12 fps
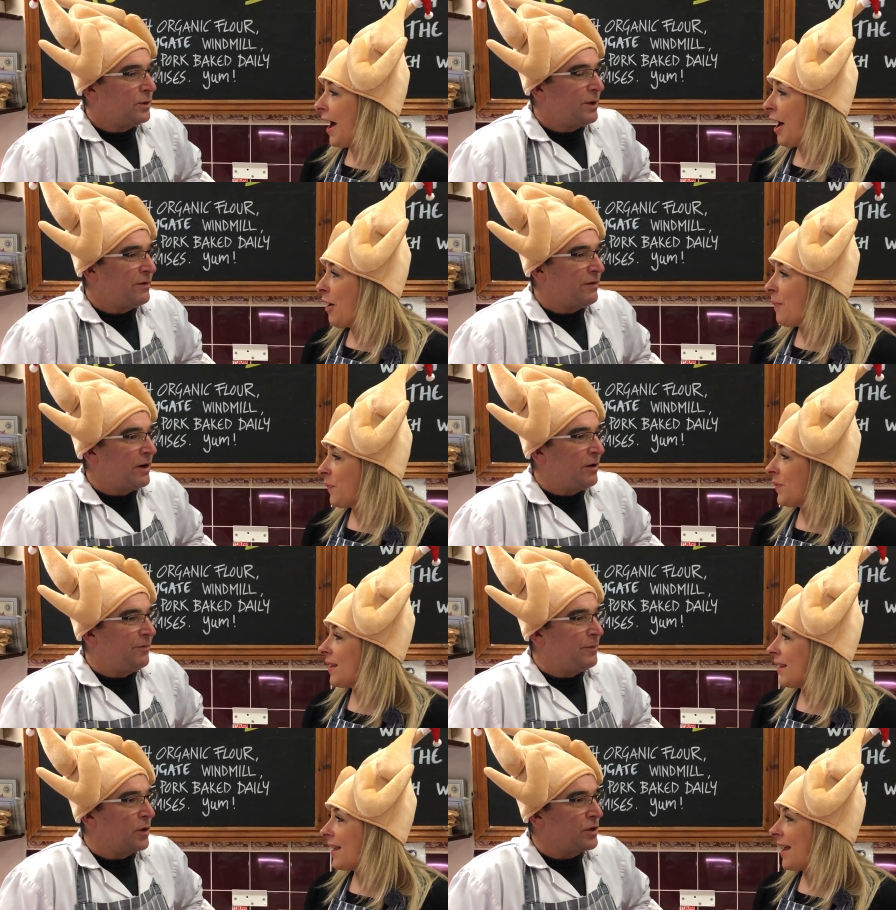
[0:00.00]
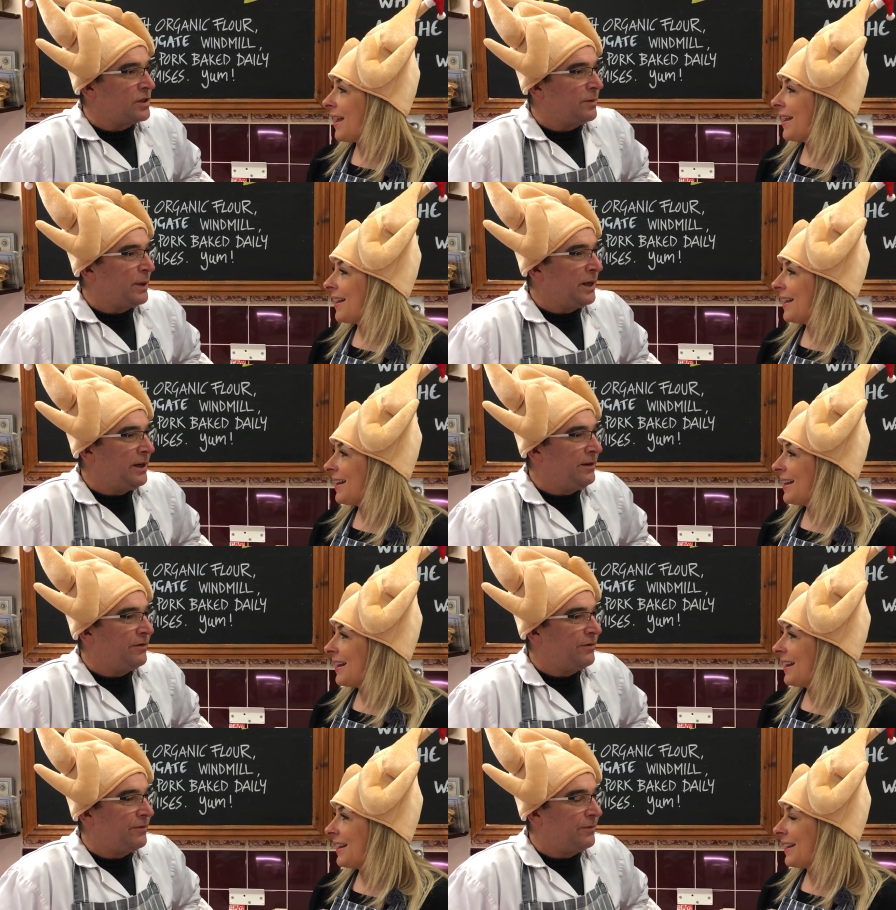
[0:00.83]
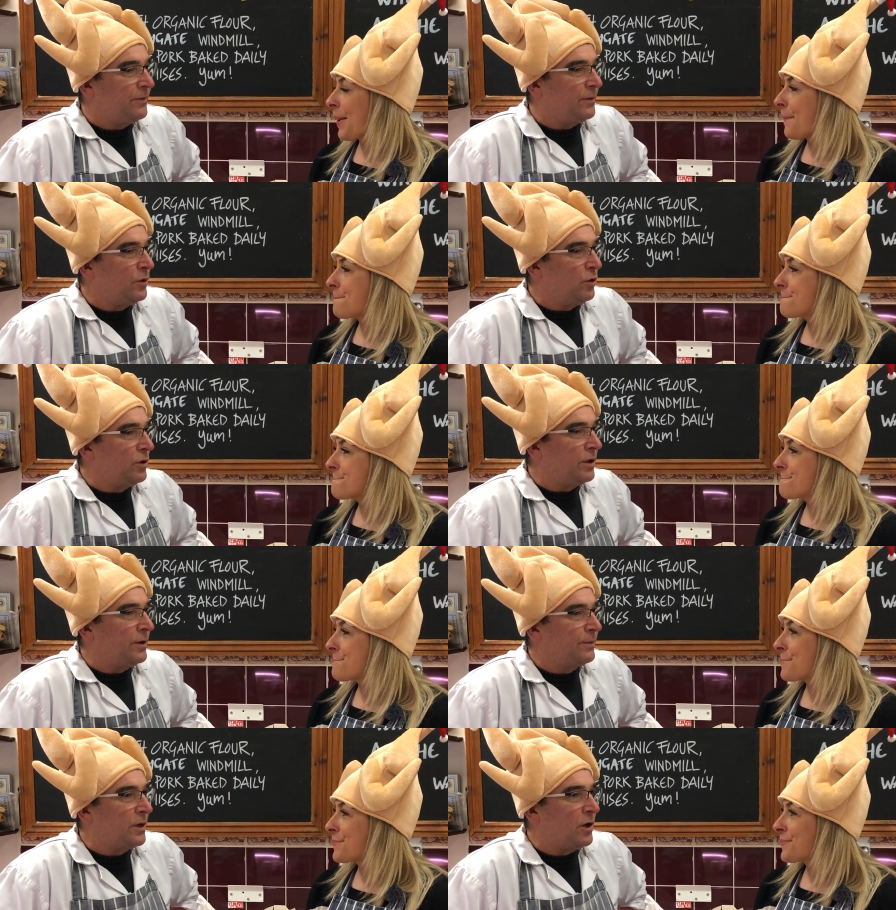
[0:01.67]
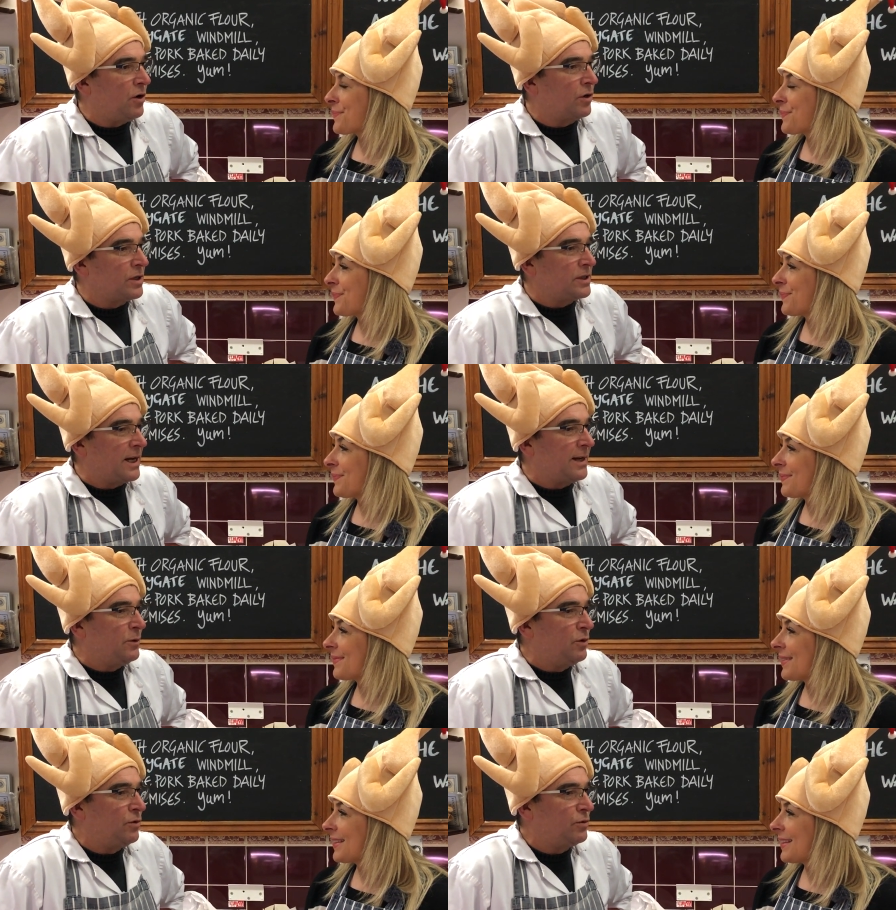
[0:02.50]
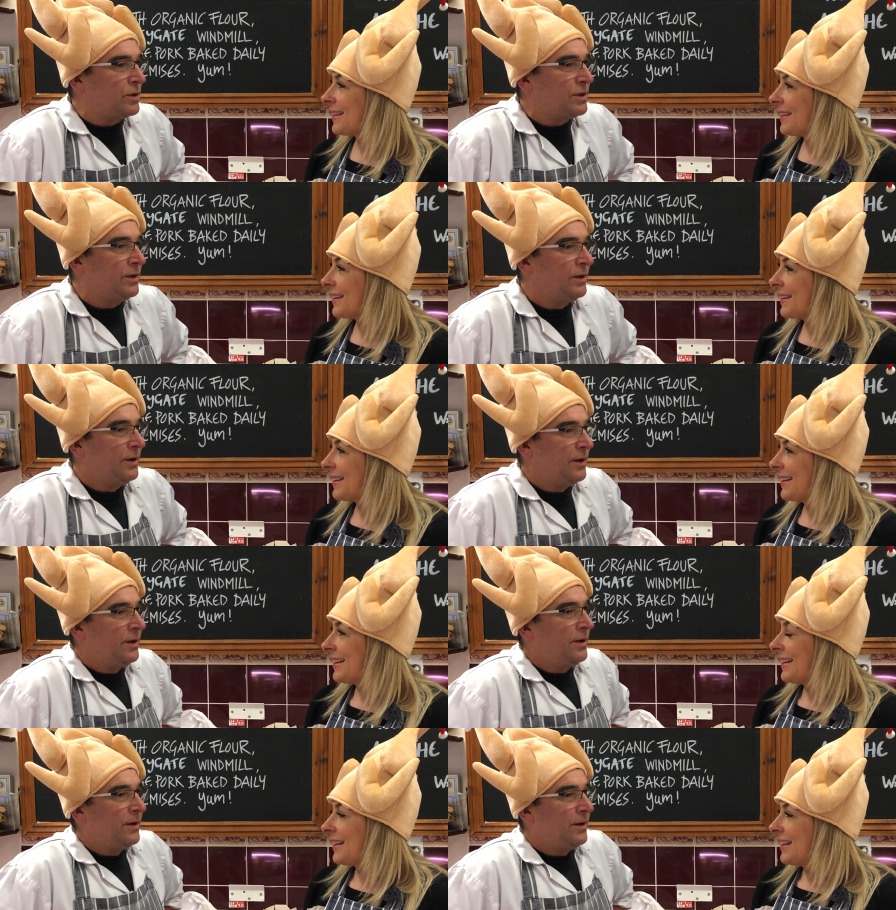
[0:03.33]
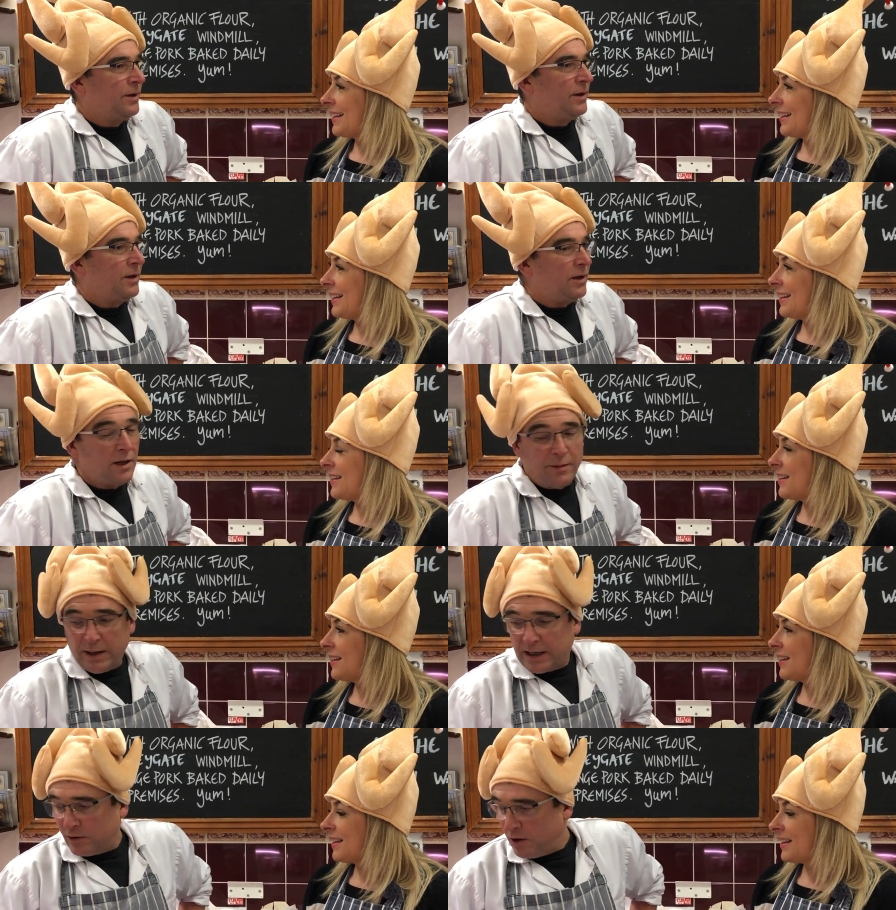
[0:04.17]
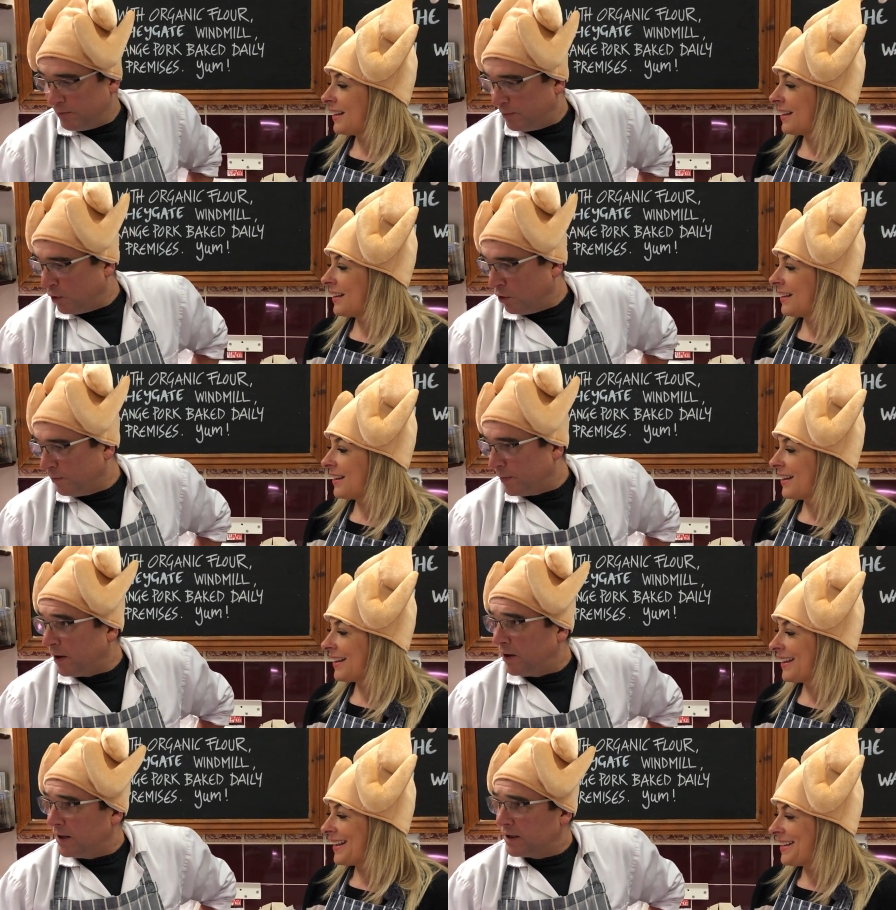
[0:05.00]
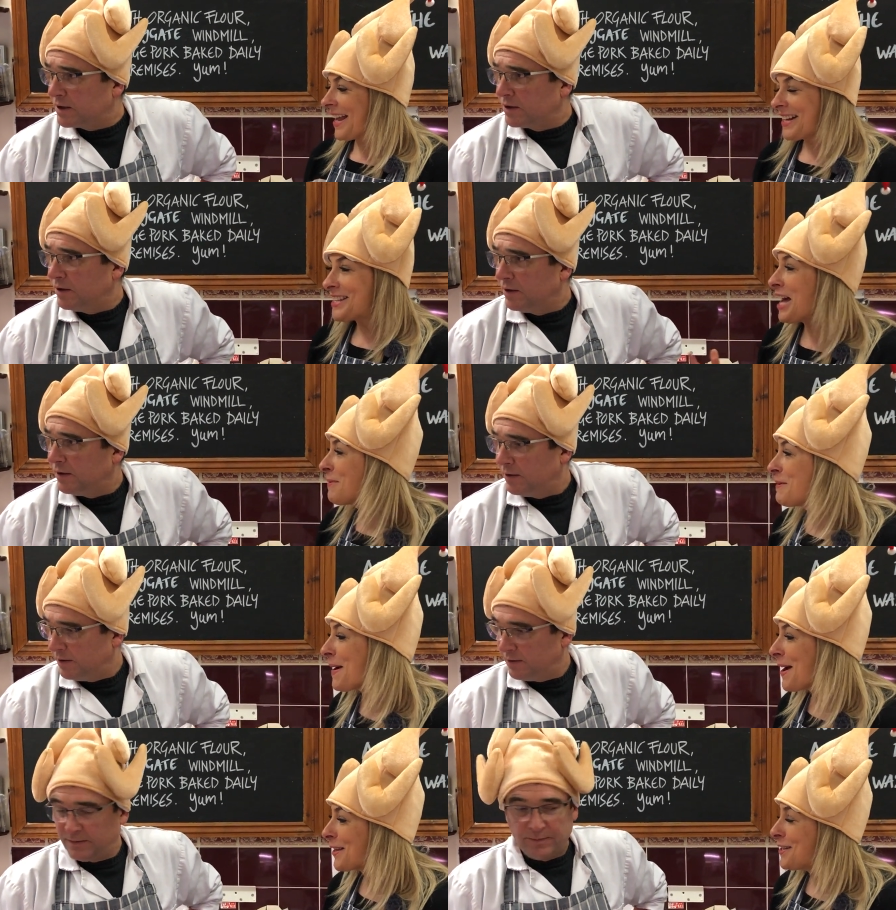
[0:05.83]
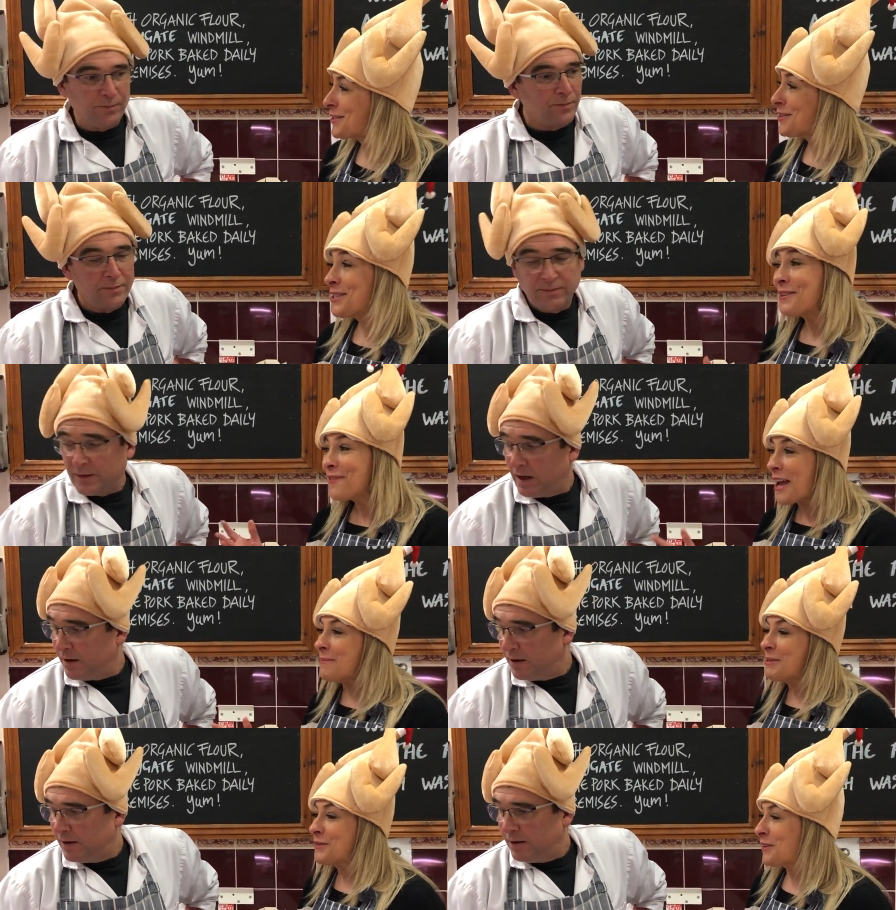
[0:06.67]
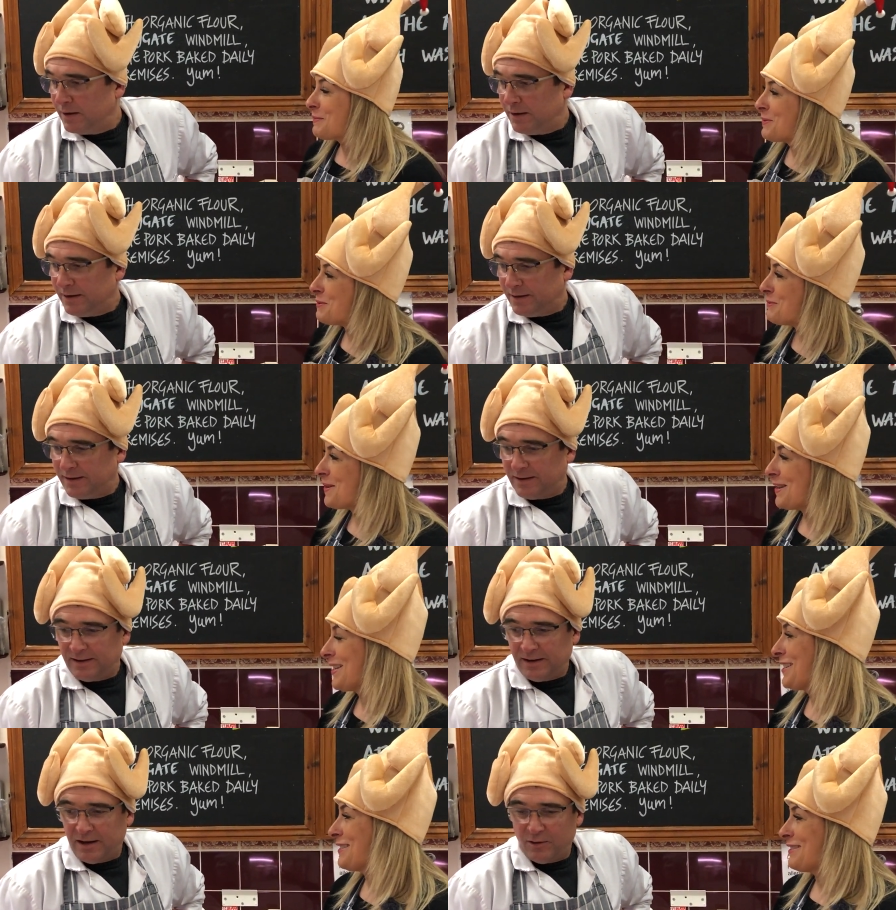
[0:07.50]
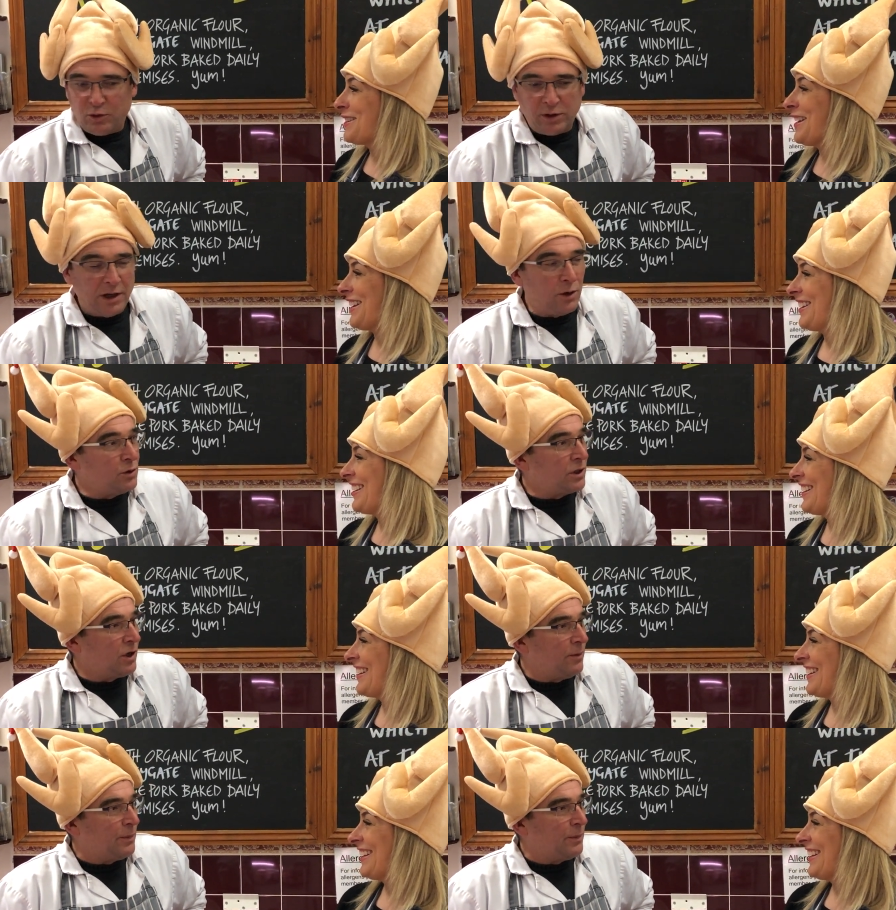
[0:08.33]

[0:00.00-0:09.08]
Speaker 1: we do um, everything off bodies of beef, all the carcass animals. Uh, make our own pork pies.
Speaker 2: Yeah, tell me about those, because you're famous for your pork pies.
Speaker 1: Oh well, you? Loads of